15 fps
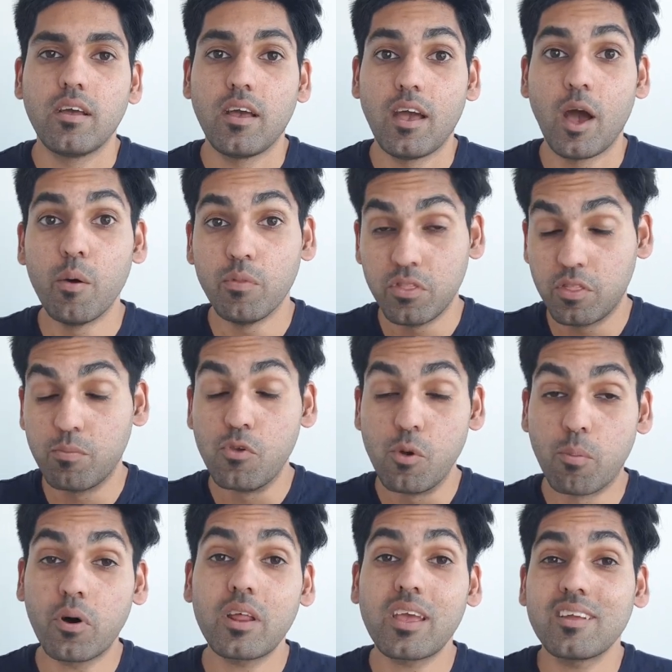a your
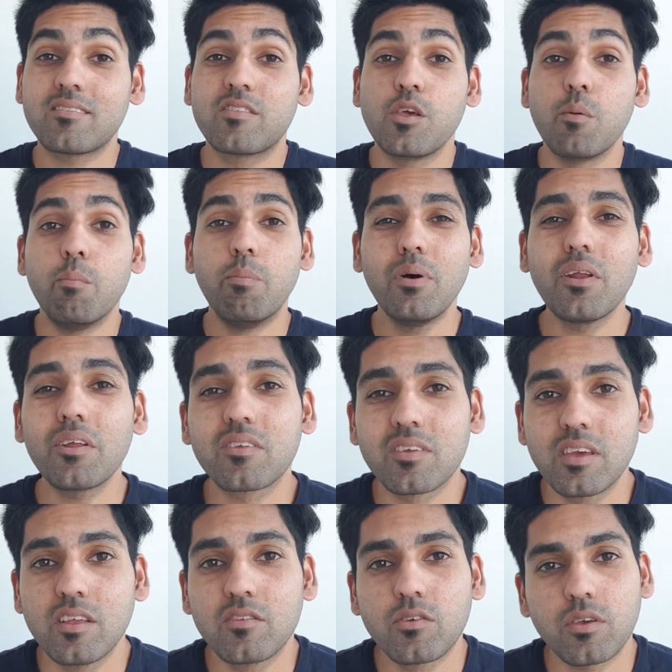body gets the
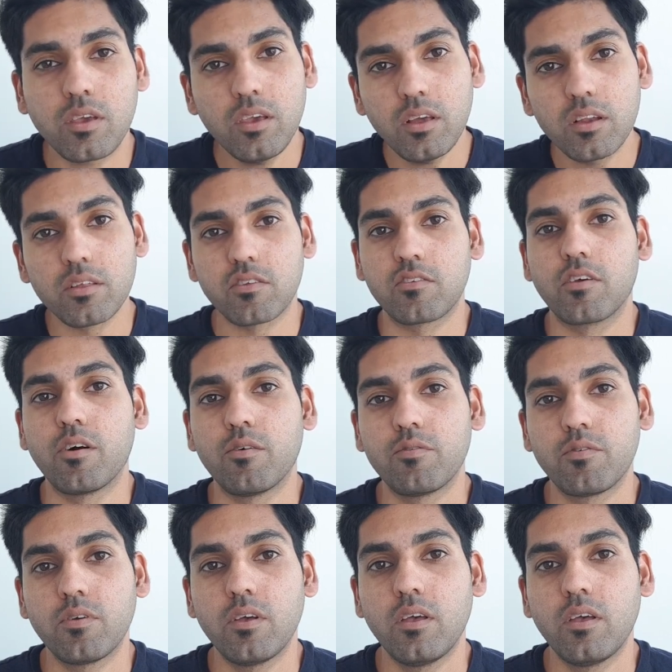ability to heal itself.